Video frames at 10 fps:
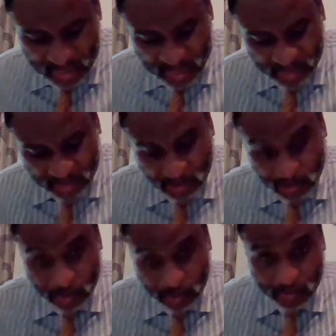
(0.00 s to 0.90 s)

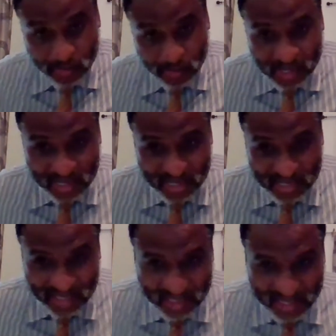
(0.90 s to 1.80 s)
So
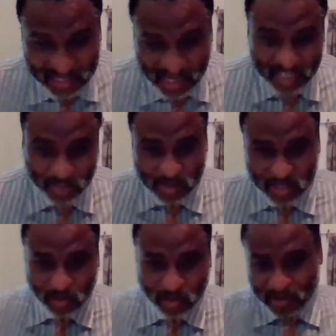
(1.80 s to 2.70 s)
this aspect
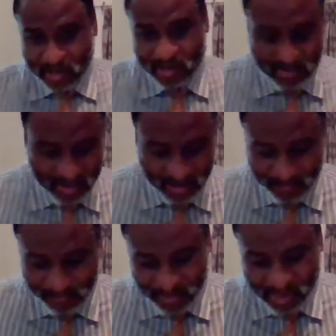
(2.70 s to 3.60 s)
of that
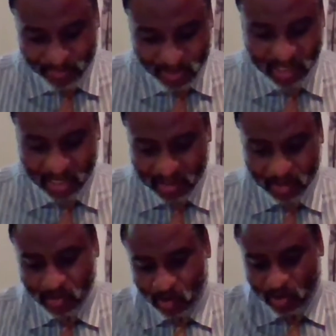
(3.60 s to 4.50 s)
Philippe
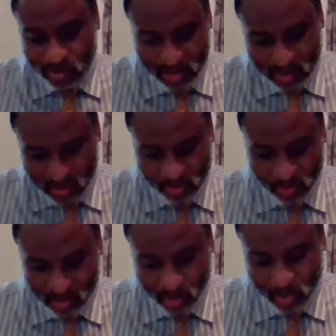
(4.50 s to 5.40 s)
presented on
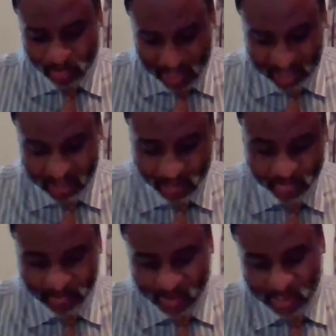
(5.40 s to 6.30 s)
basic
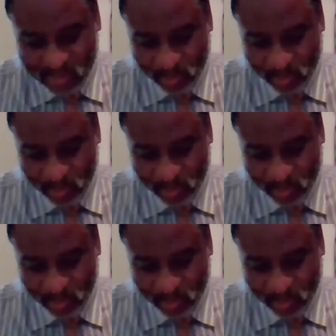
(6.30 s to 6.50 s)
observation,